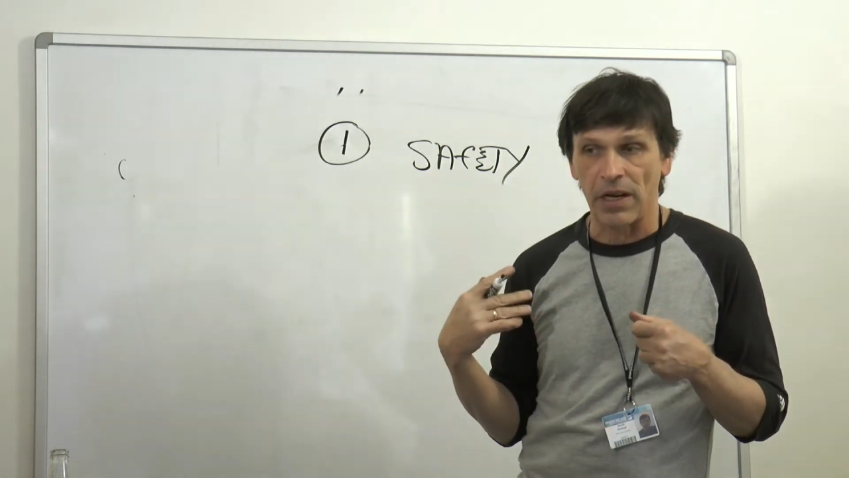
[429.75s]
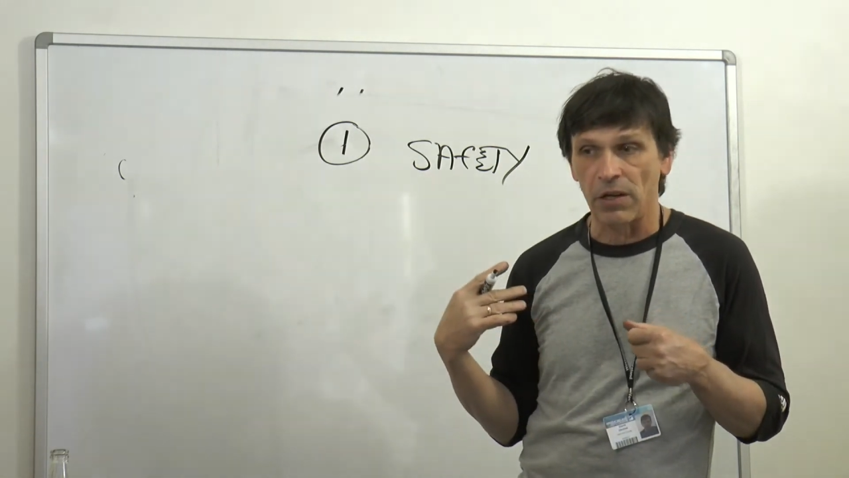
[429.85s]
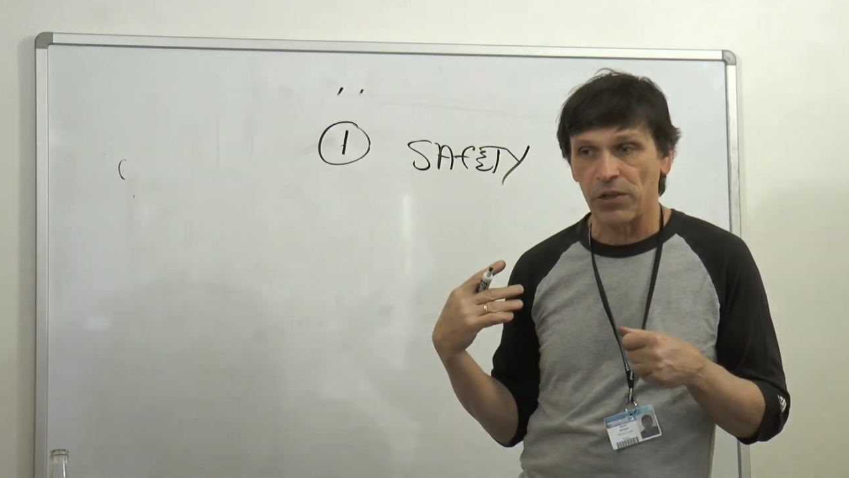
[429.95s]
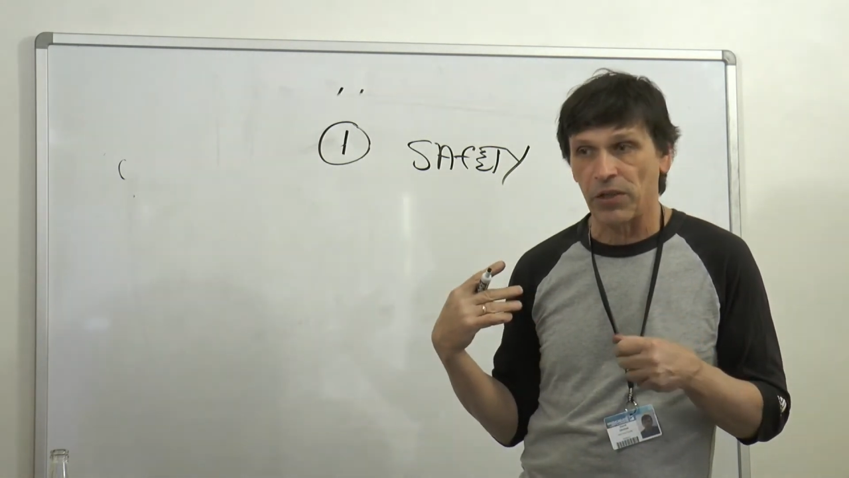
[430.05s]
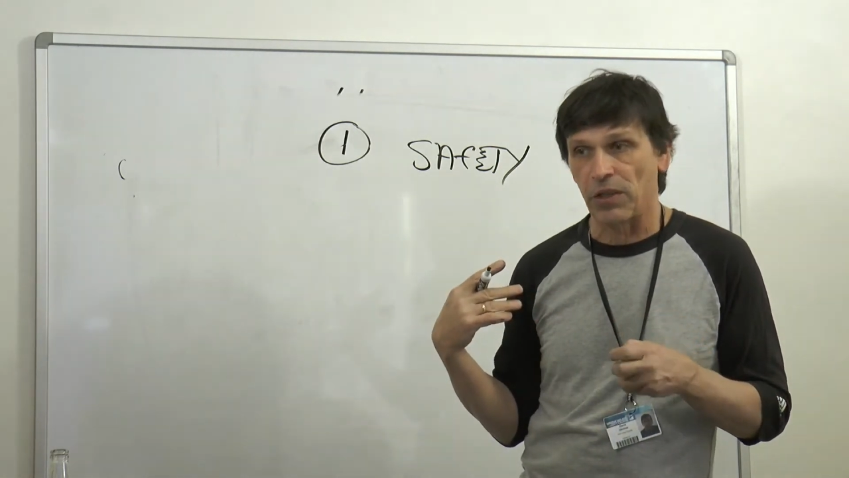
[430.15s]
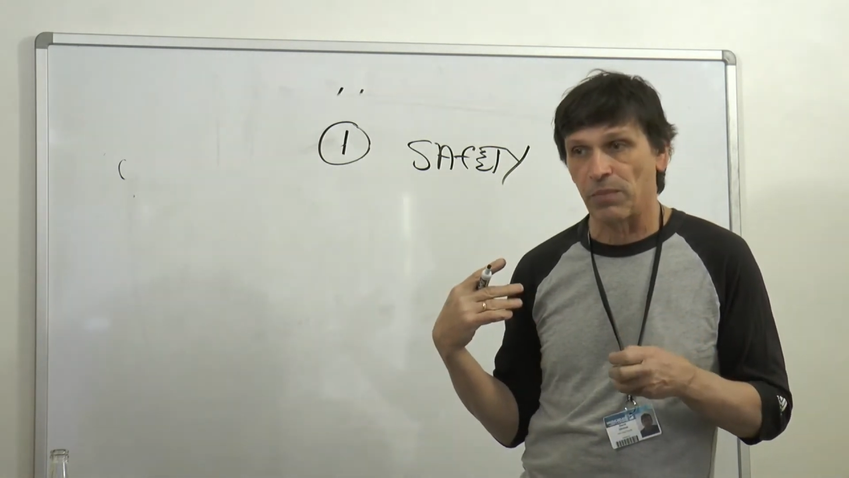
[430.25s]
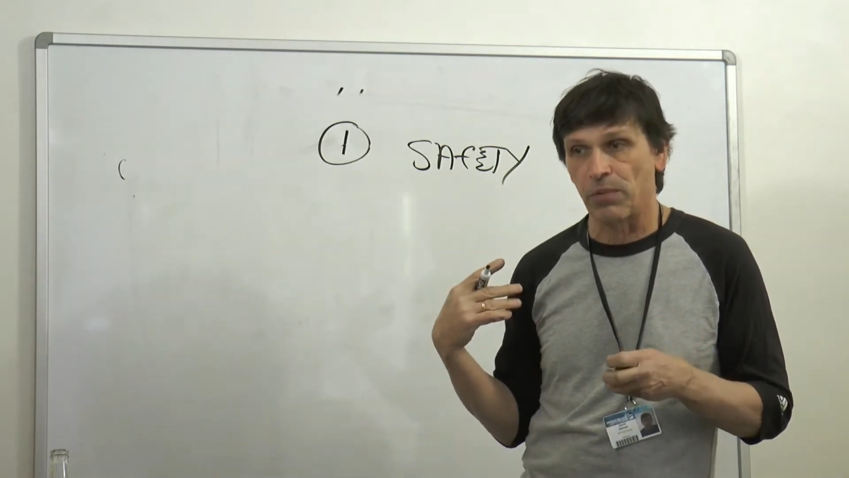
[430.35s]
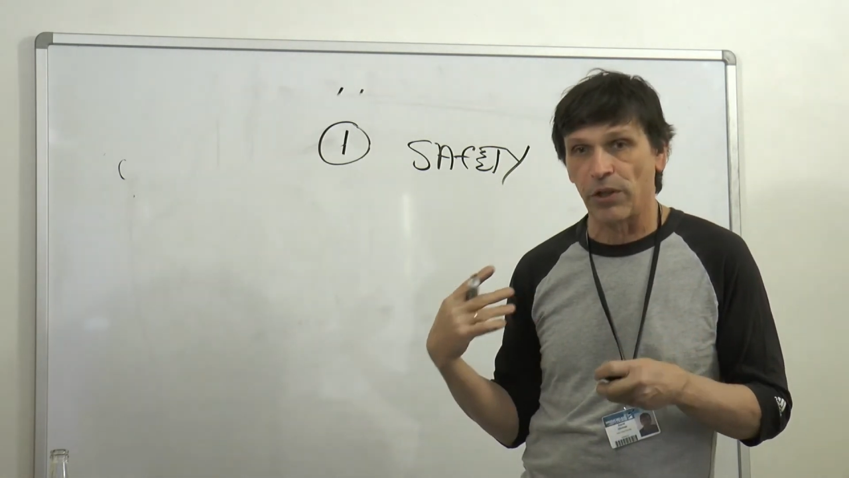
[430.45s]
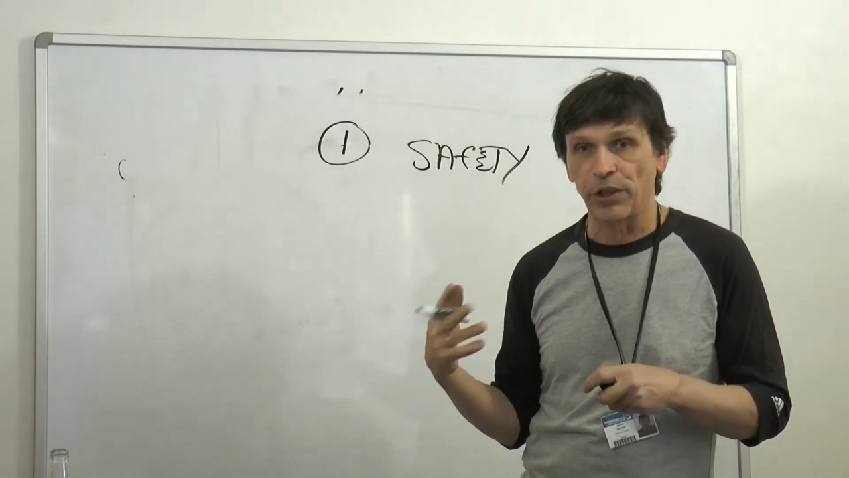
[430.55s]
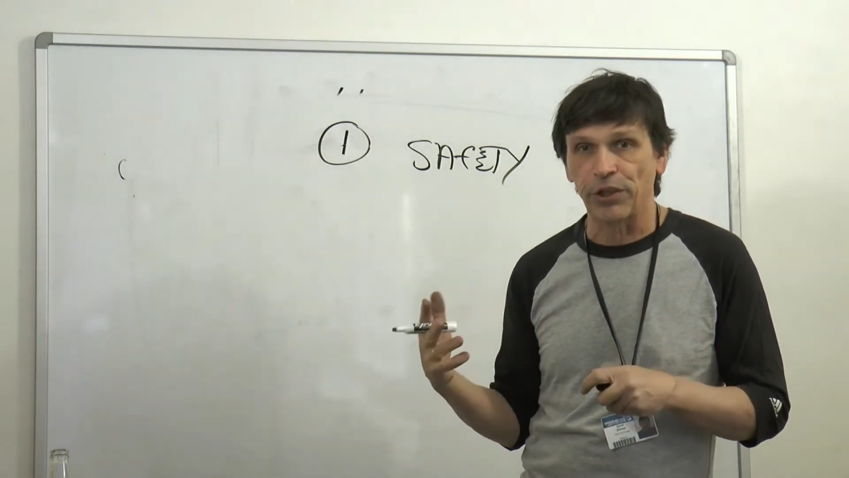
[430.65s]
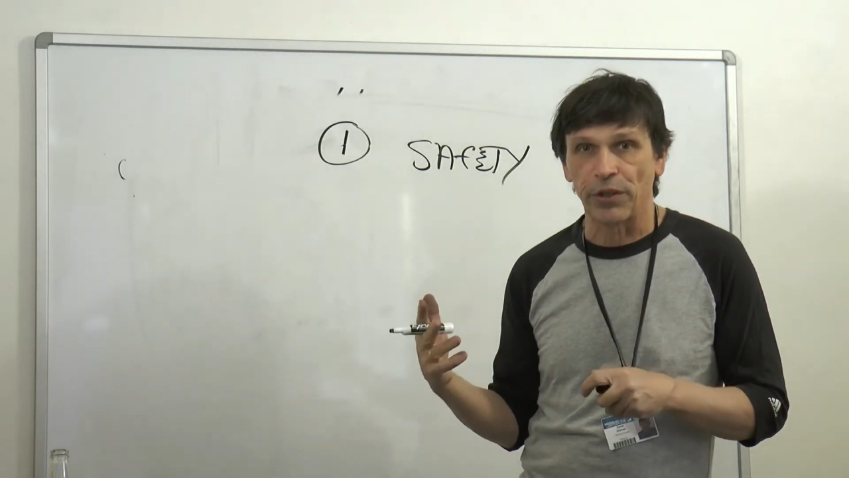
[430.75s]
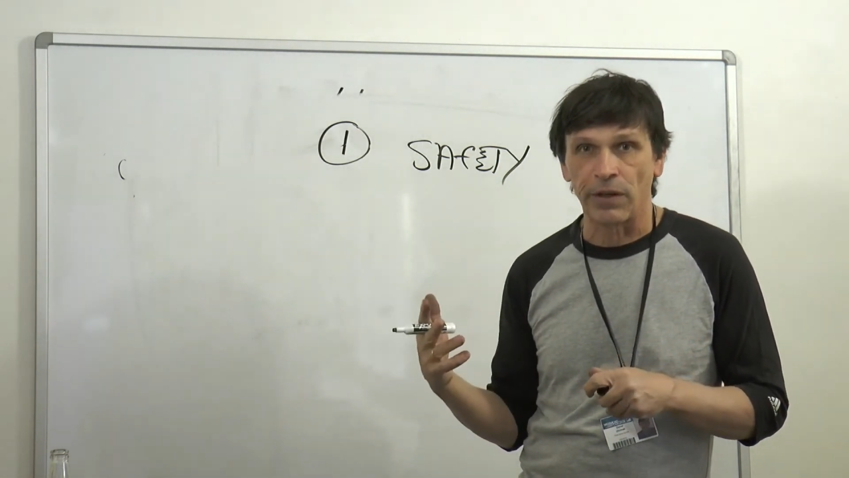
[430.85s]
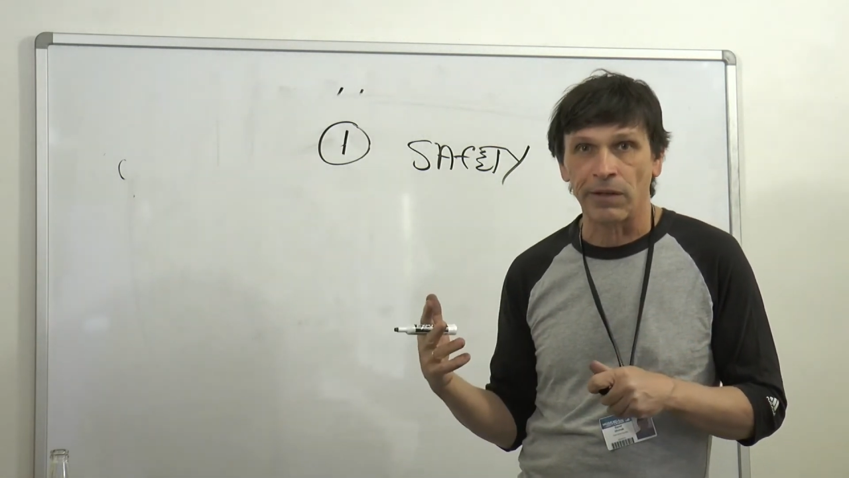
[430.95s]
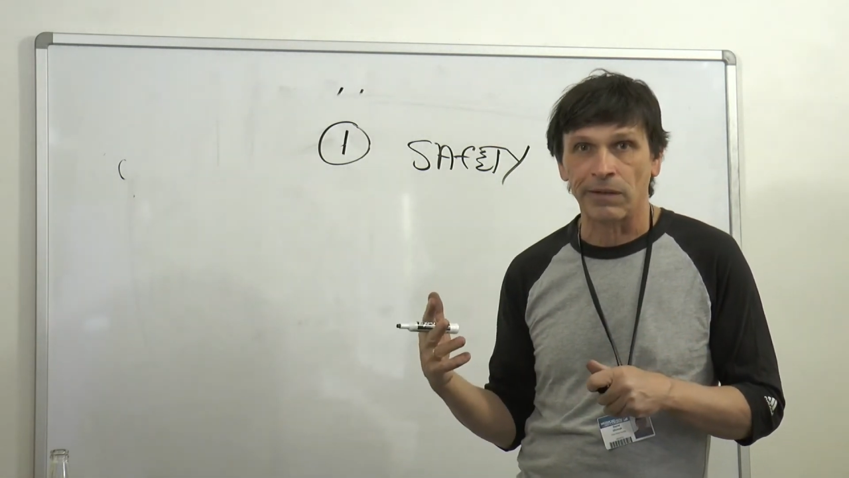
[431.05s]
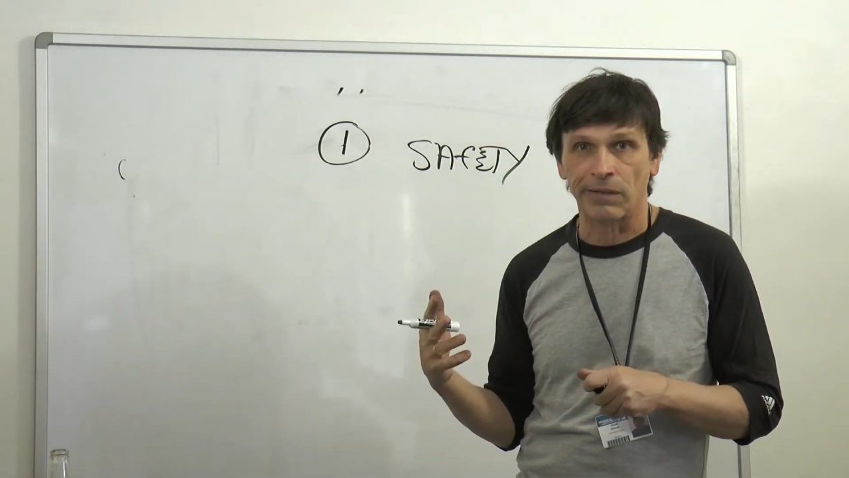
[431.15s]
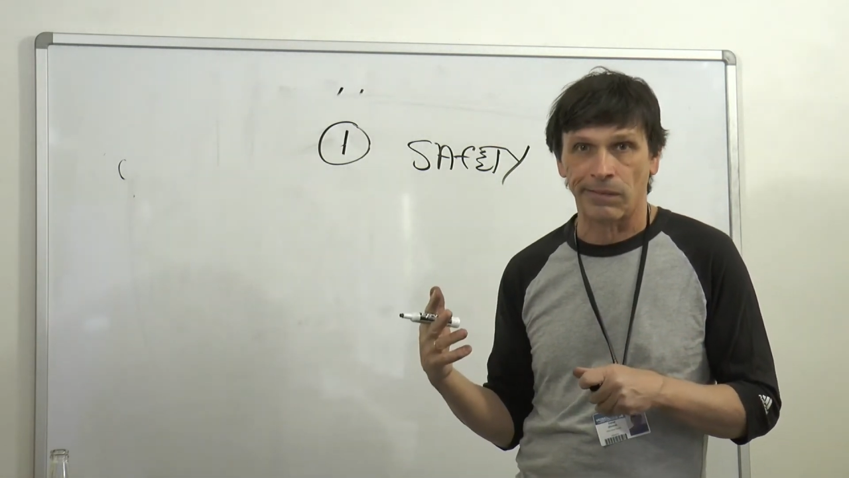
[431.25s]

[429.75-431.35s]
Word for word: else that you're pretty sure,